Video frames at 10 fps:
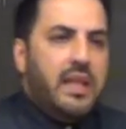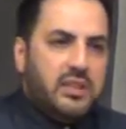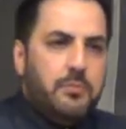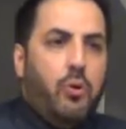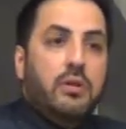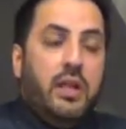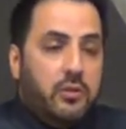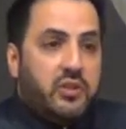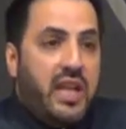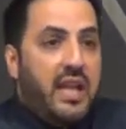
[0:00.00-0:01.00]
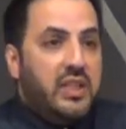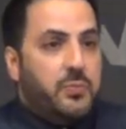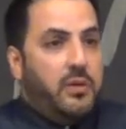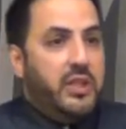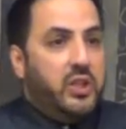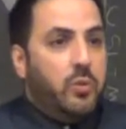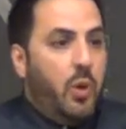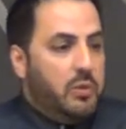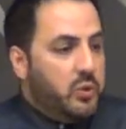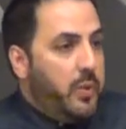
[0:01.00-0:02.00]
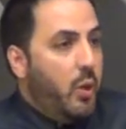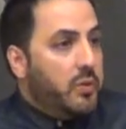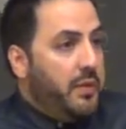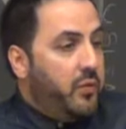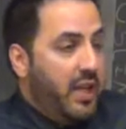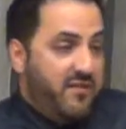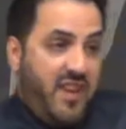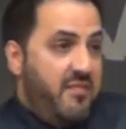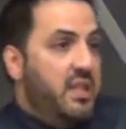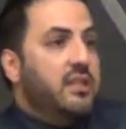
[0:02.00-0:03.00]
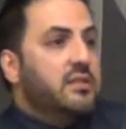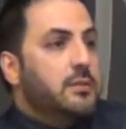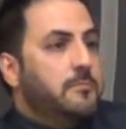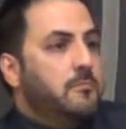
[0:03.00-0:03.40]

And it's important to understand this particular moment, so bear with me for like five minutes.